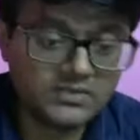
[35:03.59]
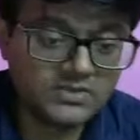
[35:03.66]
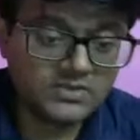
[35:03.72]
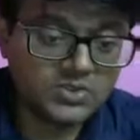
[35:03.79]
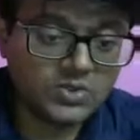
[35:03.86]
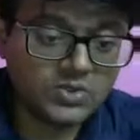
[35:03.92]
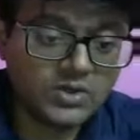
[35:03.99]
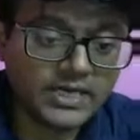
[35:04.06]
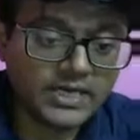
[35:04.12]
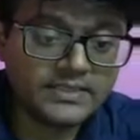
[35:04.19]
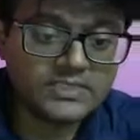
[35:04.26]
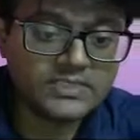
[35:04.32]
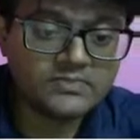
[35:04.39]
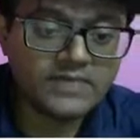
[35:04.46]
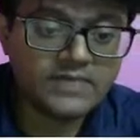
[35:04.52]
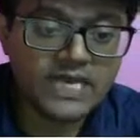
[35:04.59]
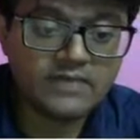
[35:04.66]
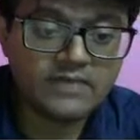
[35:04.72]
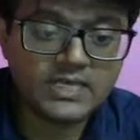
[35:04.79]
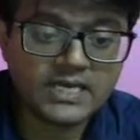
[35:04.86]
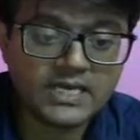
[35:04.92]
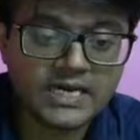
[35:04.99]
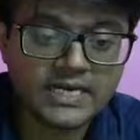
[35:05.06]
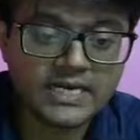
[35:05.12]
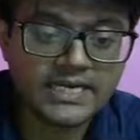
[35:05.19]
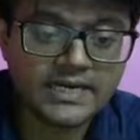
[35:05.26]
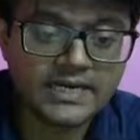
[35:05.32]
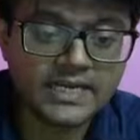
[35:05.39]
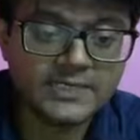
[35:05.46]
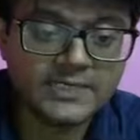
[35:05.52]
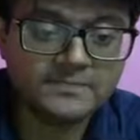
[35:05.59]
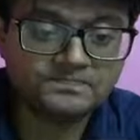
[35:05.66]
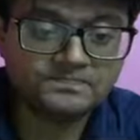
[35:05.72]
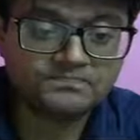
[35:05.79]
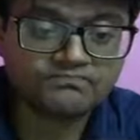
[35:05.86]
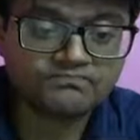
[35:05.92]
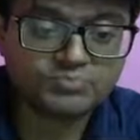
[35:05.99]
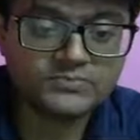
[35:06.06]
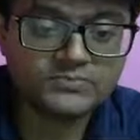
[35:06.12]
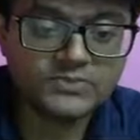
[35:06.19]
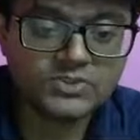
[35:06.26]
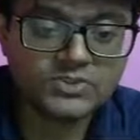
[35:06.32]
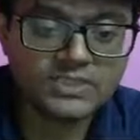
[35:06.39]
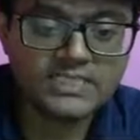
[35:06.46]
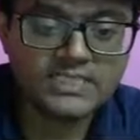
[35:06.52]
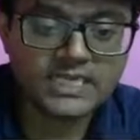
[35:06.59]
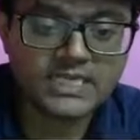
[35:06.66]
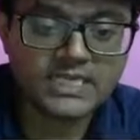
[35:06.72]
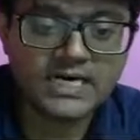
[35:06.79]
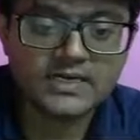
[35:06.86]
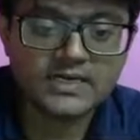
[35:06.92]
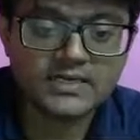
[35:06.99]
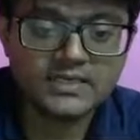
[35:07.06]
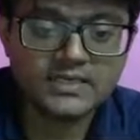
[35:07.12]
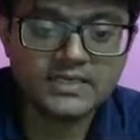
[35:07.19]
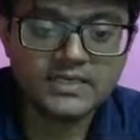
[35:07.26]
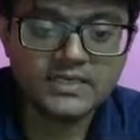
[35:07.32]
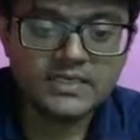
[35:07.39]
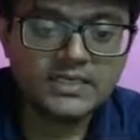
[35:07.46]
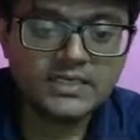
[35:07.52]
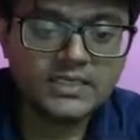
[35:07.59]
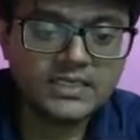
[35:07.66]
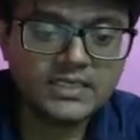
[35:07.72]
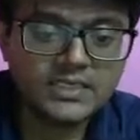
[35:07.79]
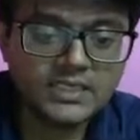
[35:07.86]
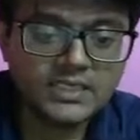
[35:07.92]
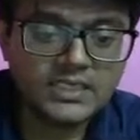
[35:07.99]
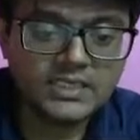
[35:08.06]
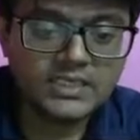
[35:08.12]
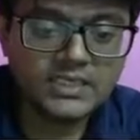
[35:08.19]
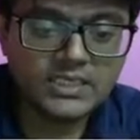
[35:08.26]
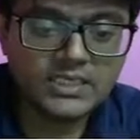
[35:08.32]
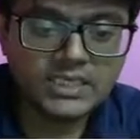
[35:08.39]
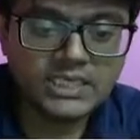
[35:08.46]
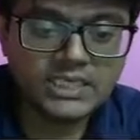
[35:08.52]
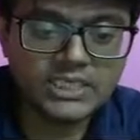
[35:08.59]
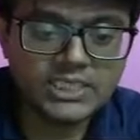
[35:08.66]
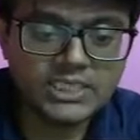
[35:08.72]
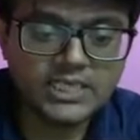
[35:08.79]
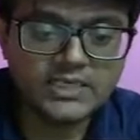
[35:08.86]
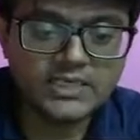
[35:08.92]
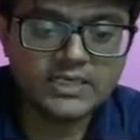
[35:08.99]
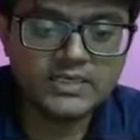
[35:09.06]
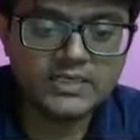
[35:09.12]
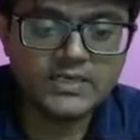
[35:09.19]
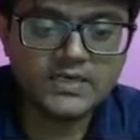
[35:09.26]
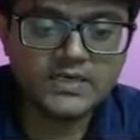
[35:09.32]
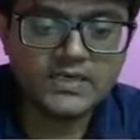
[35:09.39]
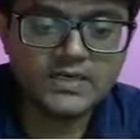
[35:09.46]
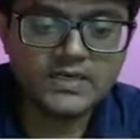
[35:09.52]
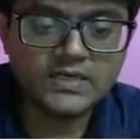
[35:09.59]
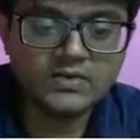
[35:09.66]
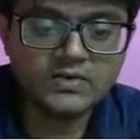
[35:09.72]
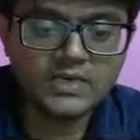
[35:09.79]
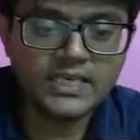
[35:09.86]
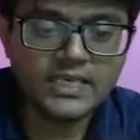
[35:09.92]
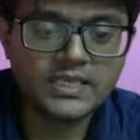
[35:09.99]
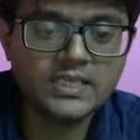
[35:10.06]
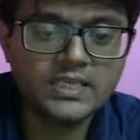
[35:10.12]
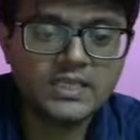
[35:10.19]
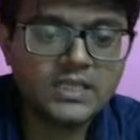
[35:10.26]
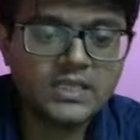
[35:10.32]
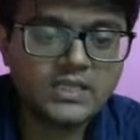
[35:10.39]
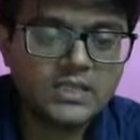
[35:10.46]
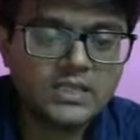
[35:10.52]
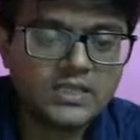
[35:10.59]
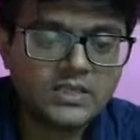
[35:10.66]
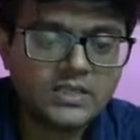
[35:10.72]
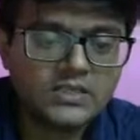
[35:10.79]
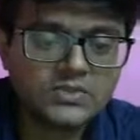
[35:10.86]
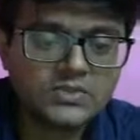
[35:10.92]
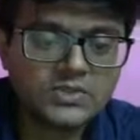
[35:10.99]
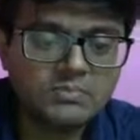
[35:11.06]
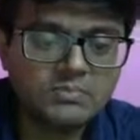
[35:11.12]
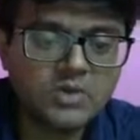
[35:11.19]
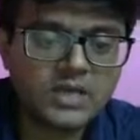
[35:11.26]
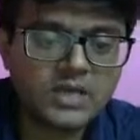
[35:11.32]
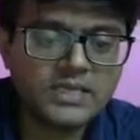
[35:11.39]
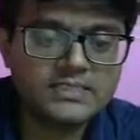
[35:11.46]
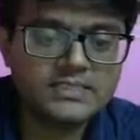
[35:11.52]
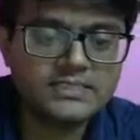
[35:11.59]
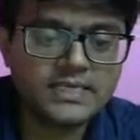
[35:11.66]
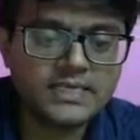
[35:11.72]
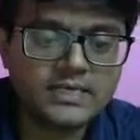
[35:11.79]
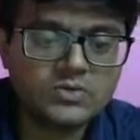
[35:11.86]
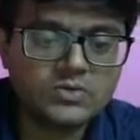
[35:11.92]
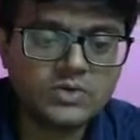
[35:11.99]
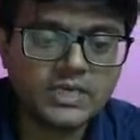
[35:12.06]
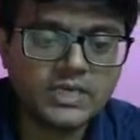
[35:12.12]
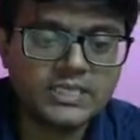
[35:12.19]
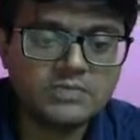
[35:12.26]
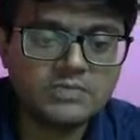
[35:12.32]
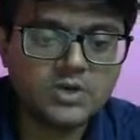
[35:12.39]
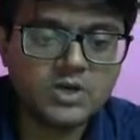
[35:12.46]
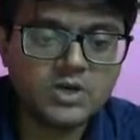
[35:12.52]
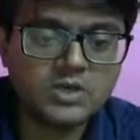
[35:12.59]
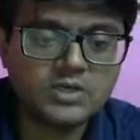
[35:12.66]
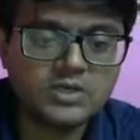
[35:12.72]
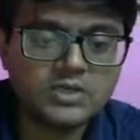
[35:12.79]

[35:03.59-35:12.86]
So look at this, we have the car here, right? So this is the car initial. Okay, so the block is here, 2 kg block.